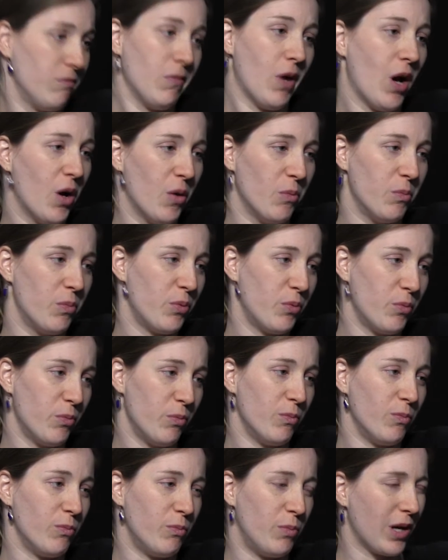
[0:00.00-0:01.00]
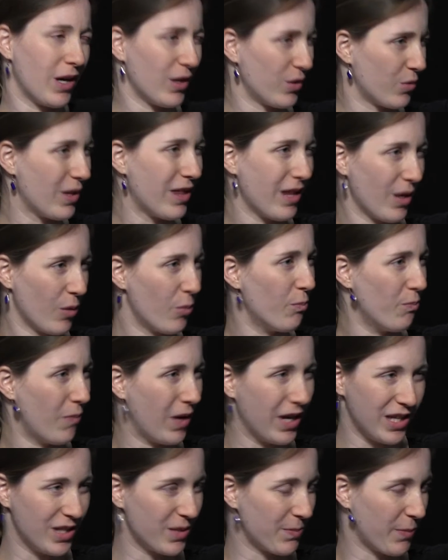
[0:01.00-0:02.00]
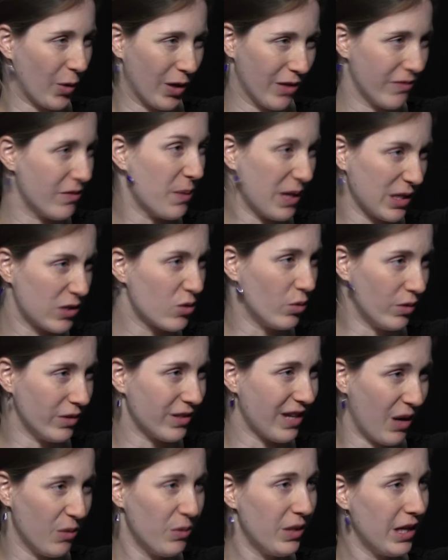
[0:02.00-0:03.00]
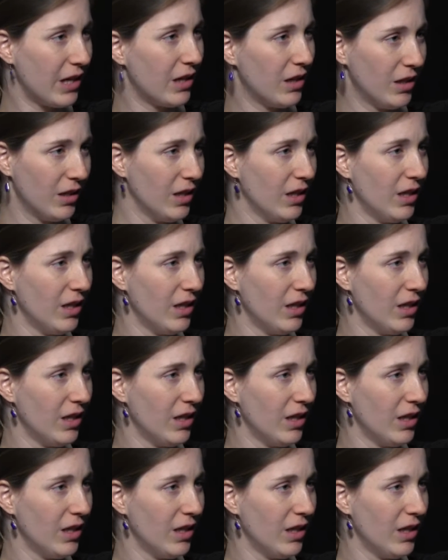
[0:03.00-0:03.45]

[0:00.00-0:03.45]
help, because we think money is one of the best tools out there,